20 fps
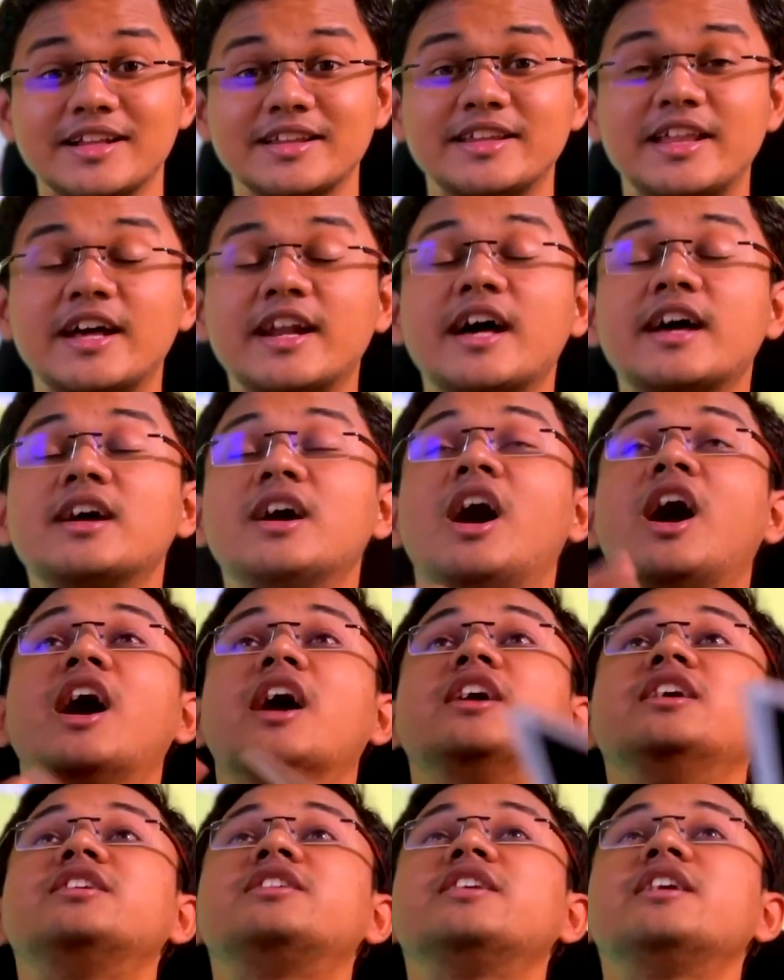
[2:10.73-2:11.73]
There are
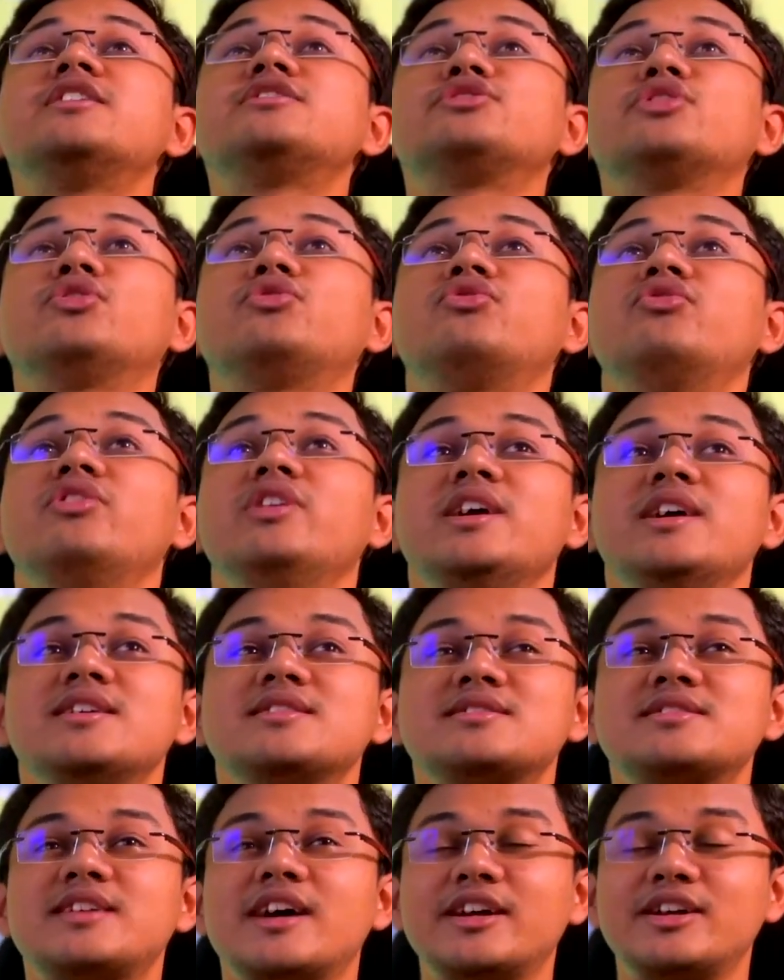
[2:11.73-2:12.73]
hundreds of
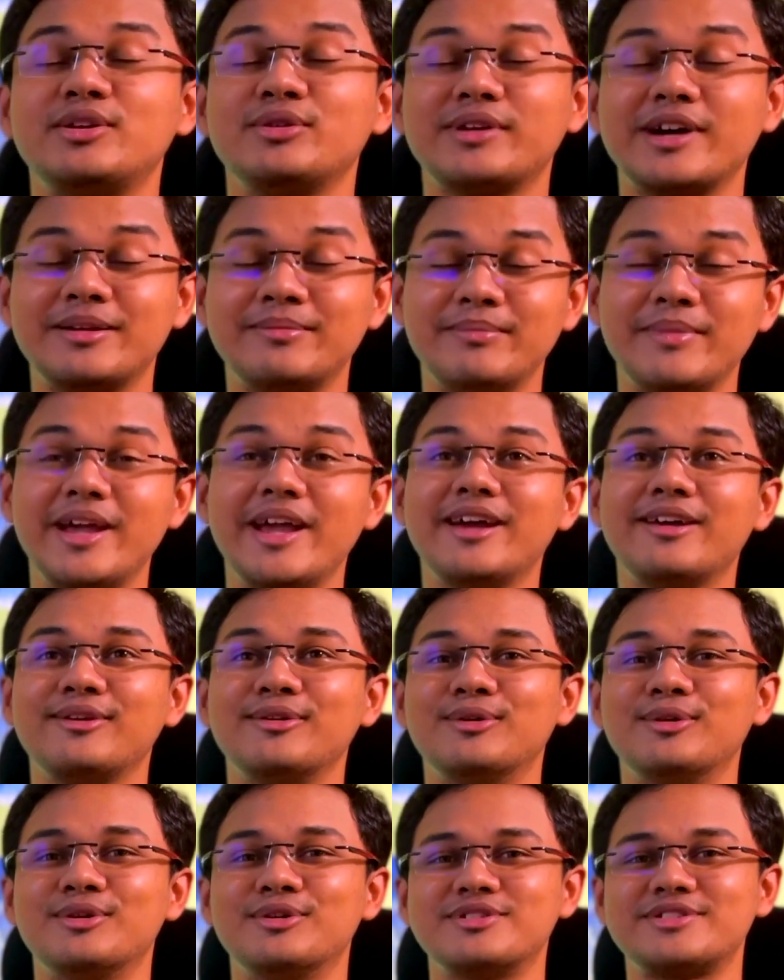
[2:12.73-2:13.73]
ways that you can make
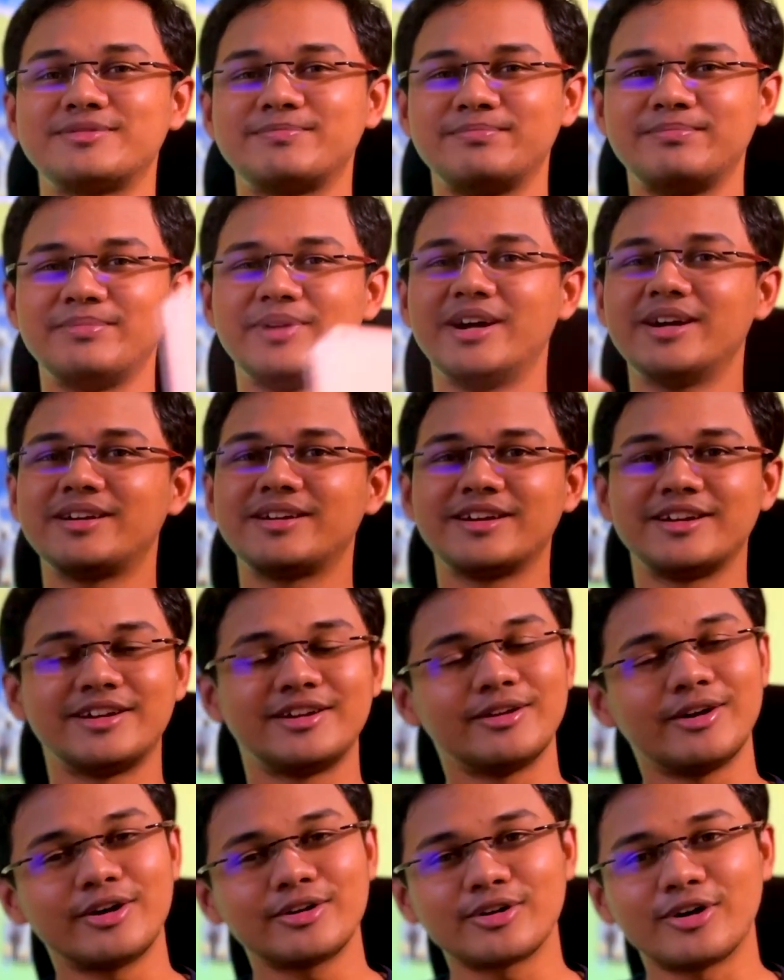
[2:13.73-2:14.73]
notes, but
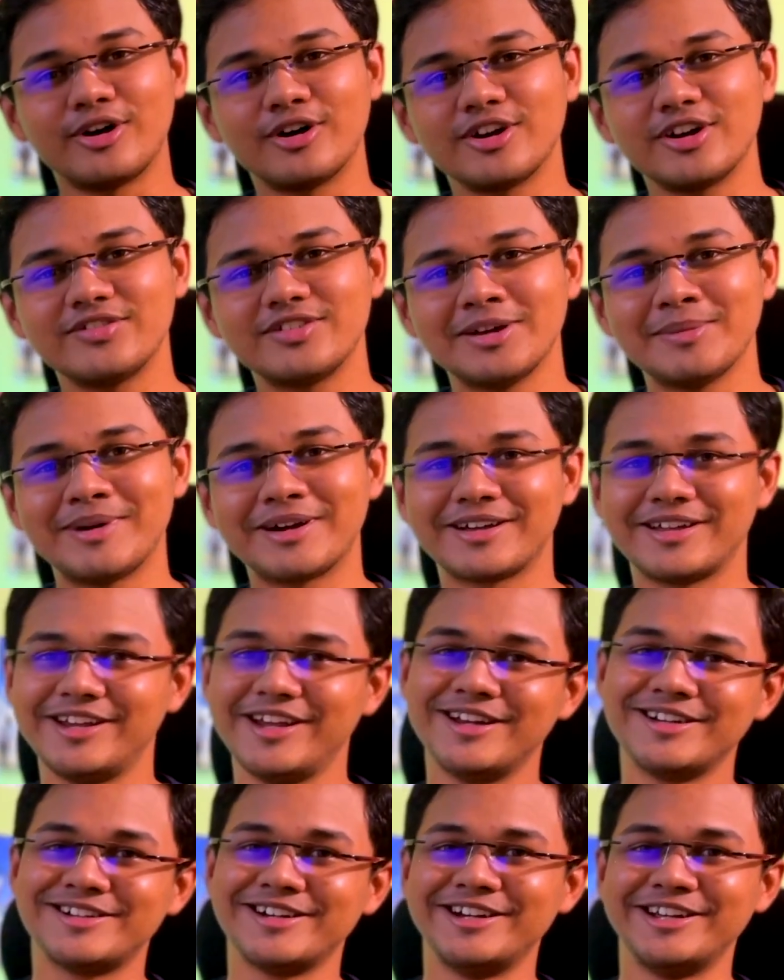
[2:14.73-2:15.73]
not all of them are
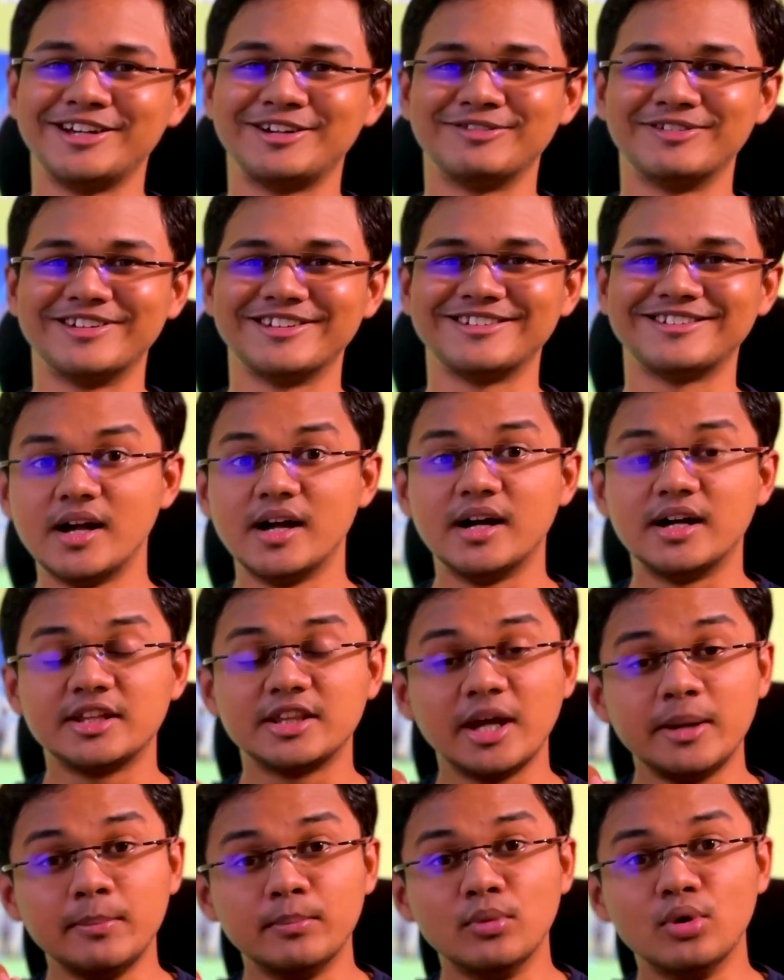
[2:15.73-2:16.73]
created equal.
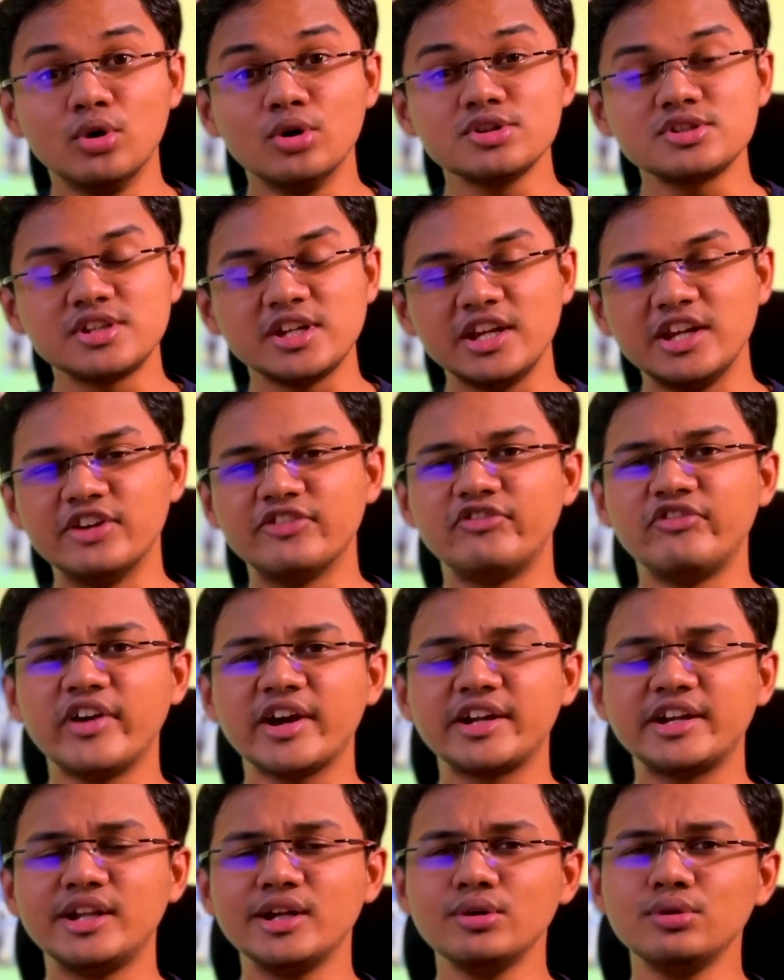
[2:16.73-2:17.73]
The most
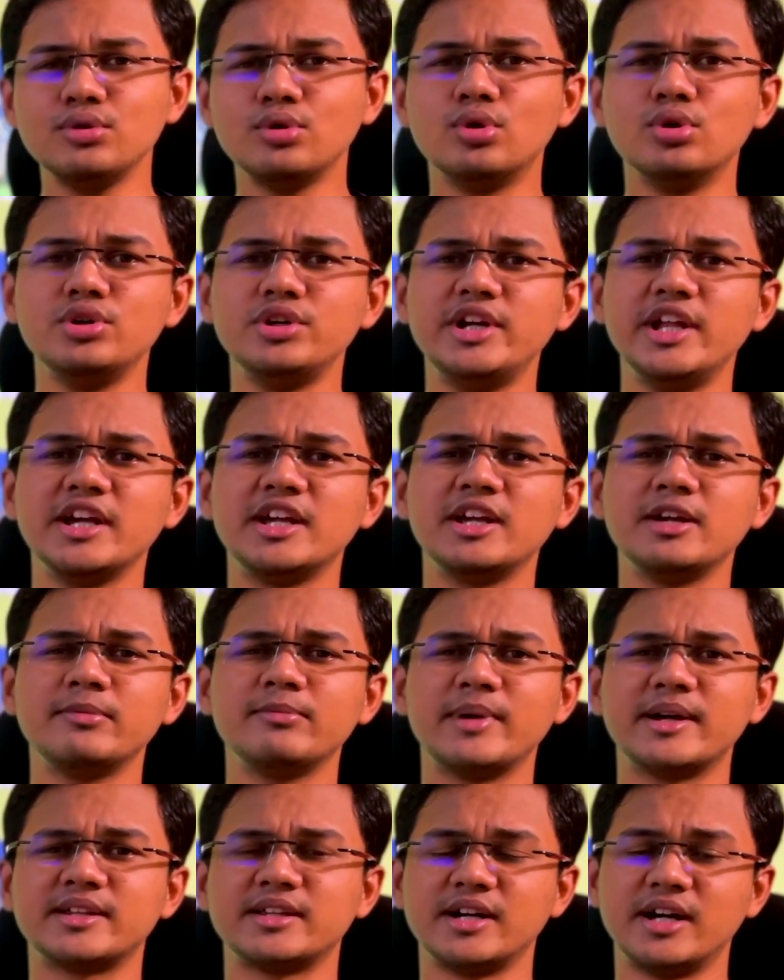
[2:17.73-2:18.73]
effective note-taking
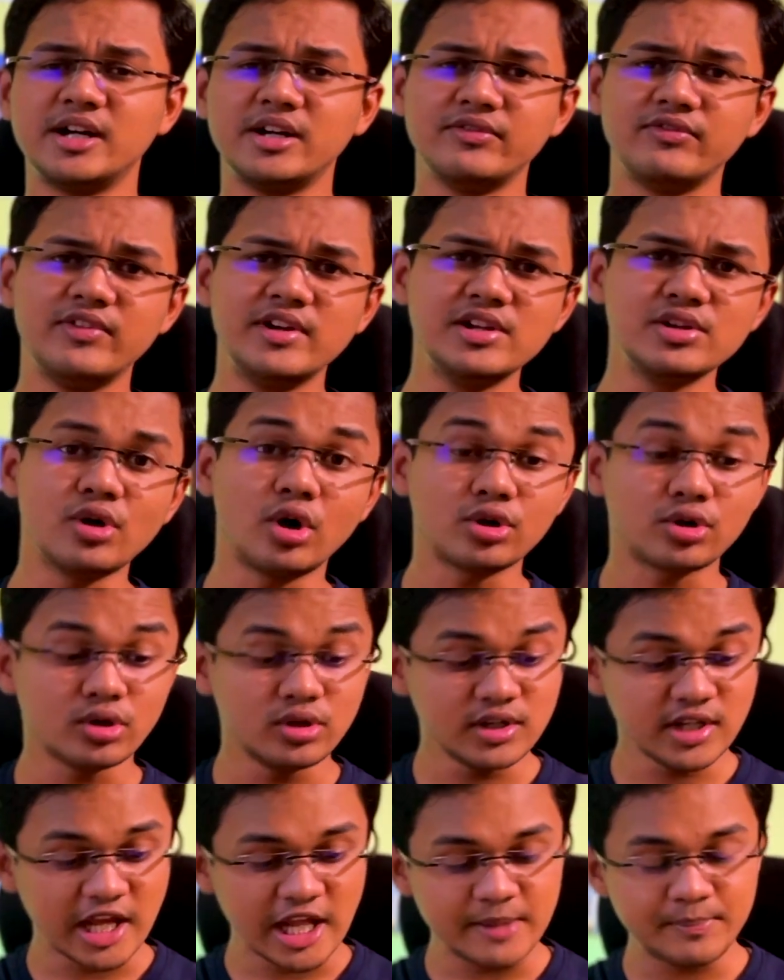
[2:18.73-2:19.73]
method will not
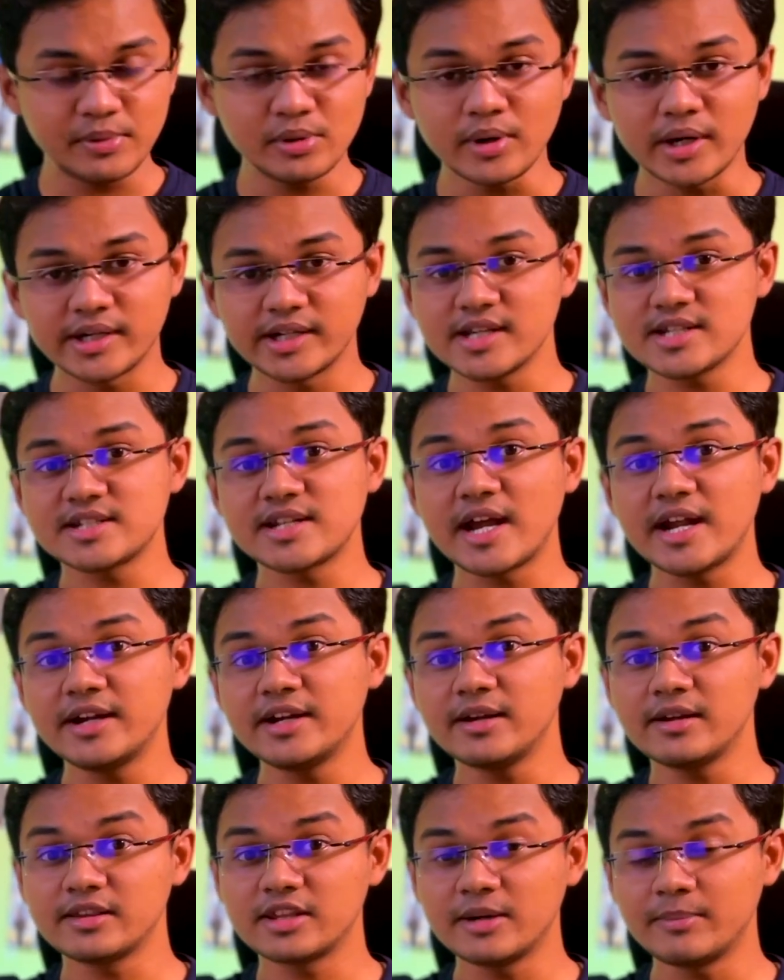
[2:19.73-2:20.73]
only help you
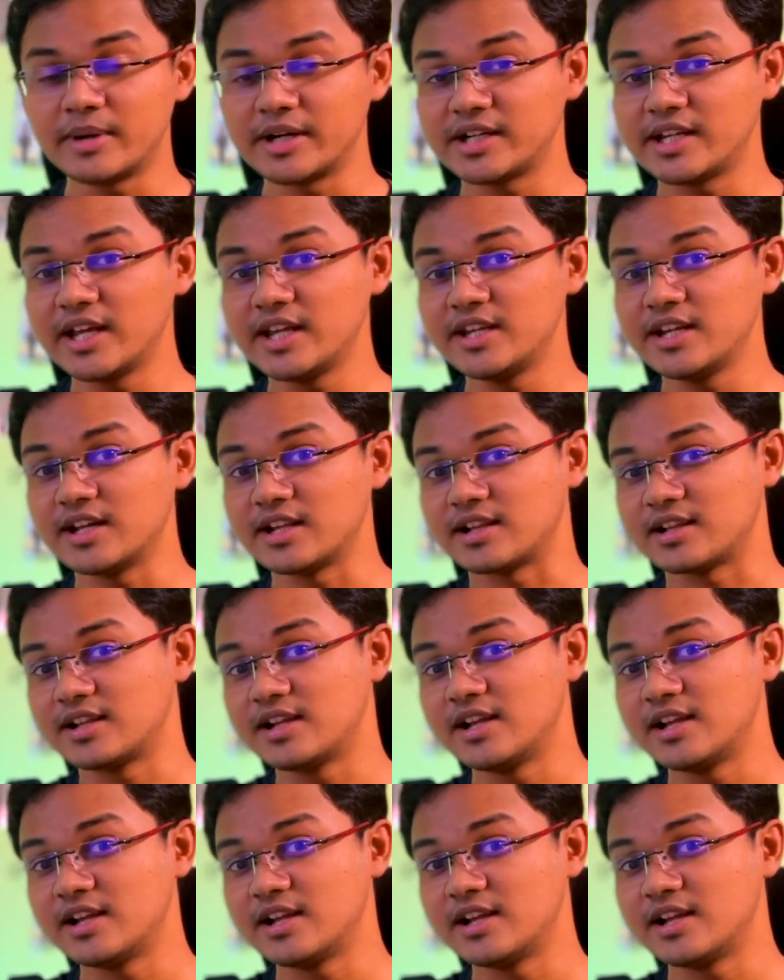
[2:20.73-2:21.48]
understand the material,